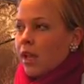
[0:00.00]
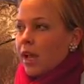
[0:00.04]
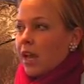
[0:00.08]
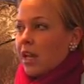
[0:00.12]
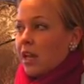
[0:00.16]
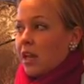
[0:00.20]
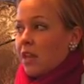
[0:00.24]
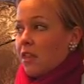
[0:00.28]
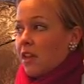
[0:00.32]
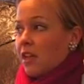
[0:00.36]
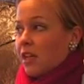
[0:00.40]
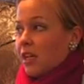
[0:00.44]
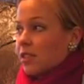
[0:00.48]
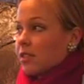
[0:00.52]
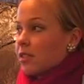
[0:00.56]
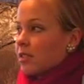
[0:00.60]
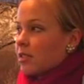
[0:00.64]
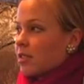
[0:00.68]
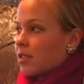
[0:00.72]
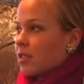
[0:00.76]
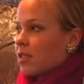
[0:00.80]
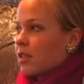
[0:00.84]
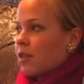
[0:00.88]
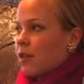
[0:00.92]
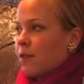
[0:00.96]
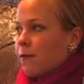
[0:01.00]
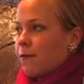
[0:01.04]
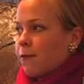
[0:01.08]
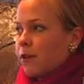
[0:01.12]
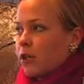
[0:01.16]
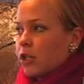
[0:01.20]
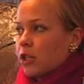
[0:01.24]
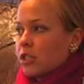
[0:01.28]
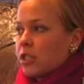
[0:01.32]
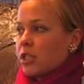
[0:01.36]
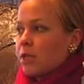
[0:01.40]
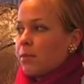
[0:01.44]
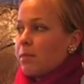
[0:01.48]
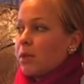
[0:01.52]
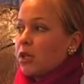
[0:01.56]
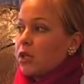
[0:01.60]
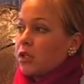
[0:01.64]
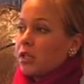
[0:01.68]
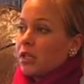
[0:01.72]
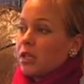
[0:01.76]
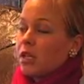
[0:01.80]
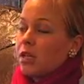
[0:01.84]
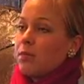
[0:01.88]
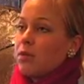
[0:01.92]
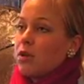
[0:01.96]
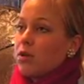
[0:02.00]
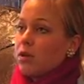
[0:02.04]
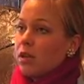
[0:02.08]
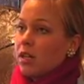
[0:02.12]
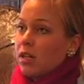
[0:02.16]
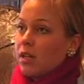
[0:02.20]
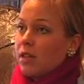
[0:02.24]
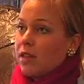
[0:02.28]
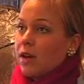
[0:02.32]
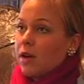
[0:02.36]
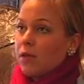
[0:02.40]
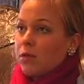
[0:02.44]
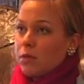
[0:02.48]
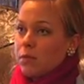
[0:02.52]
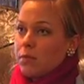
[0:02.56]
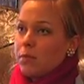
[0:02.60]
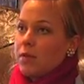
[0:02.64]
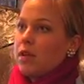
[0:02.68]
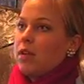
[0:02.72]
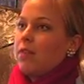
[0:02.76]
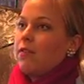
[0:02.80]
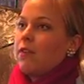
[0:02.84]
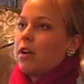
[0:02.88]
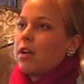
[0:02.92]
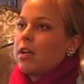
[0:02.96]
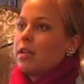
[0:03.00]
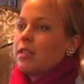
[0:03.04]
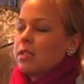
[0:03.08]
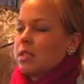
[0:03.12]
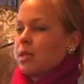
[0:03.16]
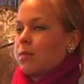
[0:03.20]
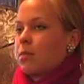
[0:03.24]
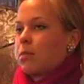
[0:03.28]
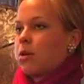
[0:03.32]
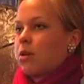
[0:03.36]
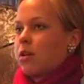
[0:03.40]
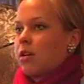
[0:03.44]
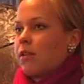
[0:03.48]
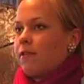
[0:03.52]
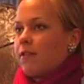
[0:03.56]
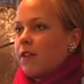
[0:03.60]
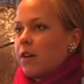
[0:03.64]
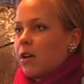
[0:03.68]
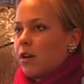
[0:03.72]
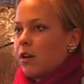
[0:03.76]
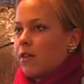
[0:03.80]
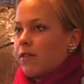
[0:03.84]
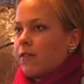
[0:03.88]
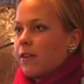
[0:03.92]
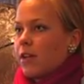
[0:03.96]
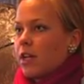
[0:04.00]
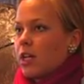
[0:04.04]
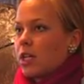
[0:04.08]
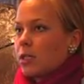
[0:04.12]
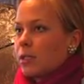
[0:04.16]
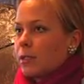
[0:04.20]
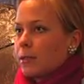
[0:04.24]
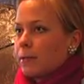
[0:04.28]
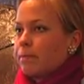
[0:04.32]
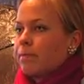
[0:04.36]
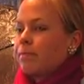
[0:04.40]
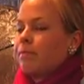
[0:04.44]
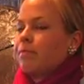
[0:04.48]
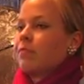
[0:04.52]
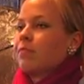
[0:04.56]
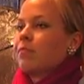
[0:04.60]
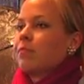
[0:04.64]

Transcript: And I think it's the first to build a community that would be very similar to Farron Field.